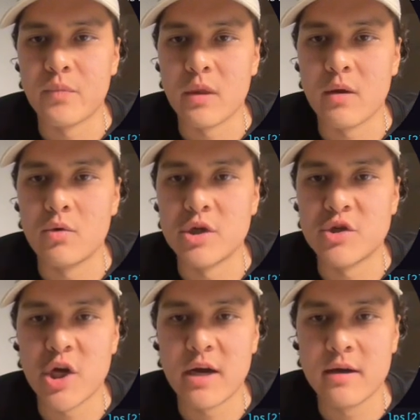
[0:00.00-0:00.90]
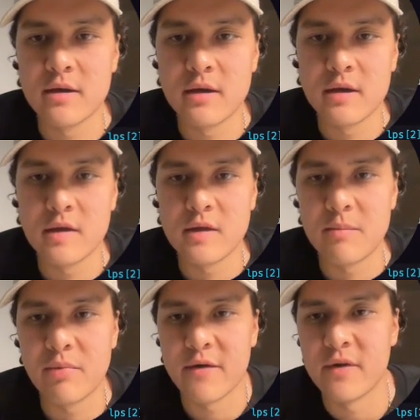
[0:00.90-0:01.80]
We just check the
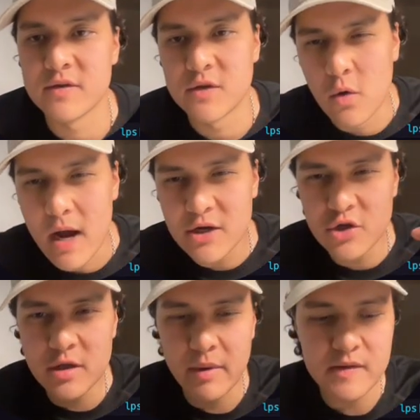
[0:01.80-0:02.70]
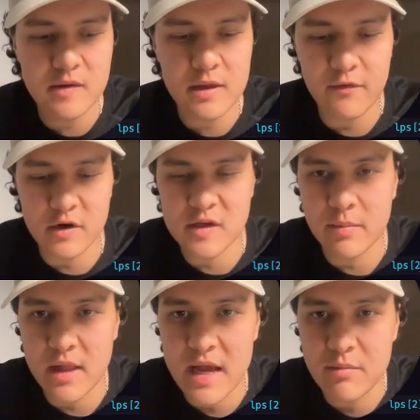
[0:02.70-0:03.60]
prefix. So actually, basically, for
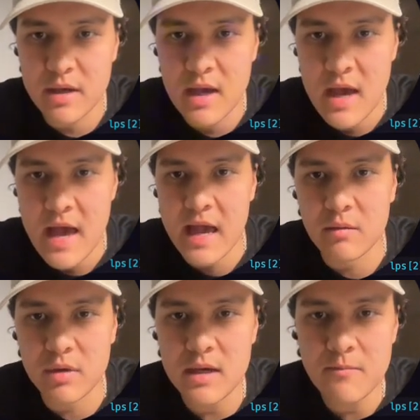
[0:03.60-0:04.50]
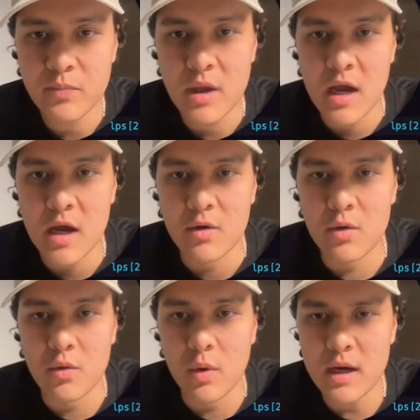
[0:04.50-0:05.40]
example, AB AB.
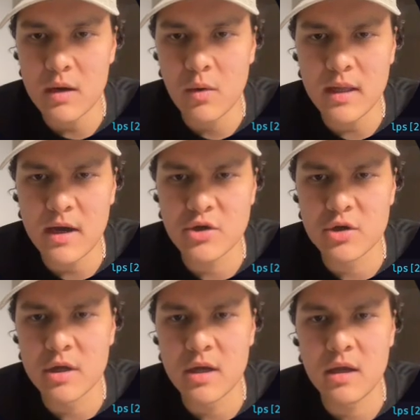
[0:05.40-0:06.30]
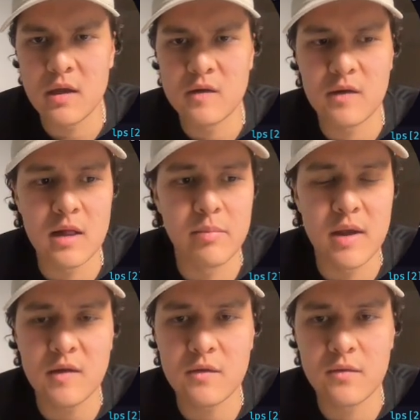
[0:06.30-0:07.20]
What actually is
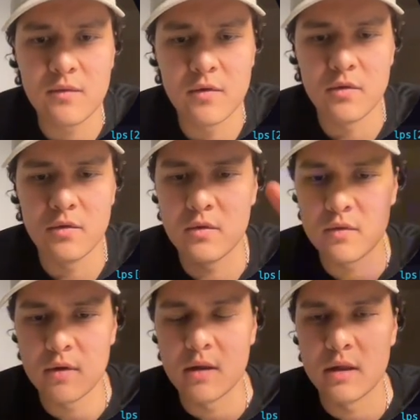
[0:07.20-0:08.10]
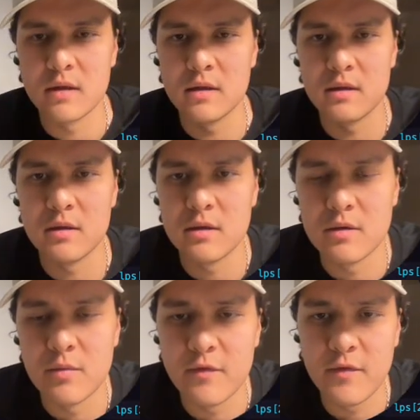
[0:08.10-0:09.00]
LPS for
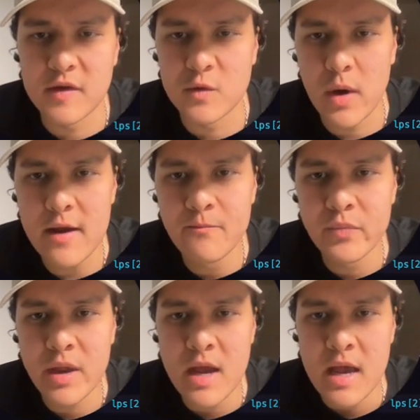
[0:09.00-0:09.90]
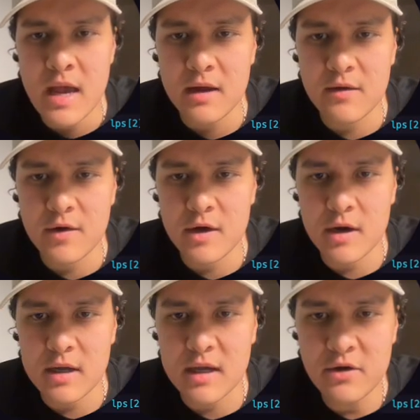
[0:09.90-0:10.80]
fast way?
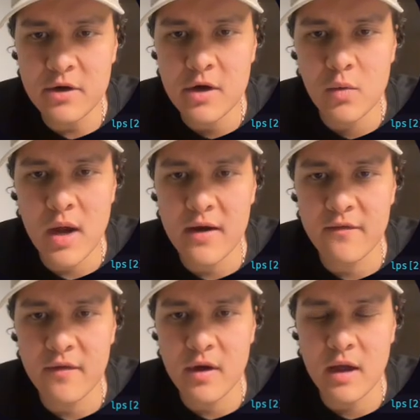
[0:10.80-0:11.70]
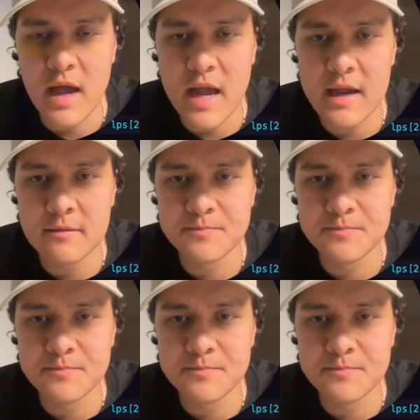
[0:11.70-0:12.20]
Here we have A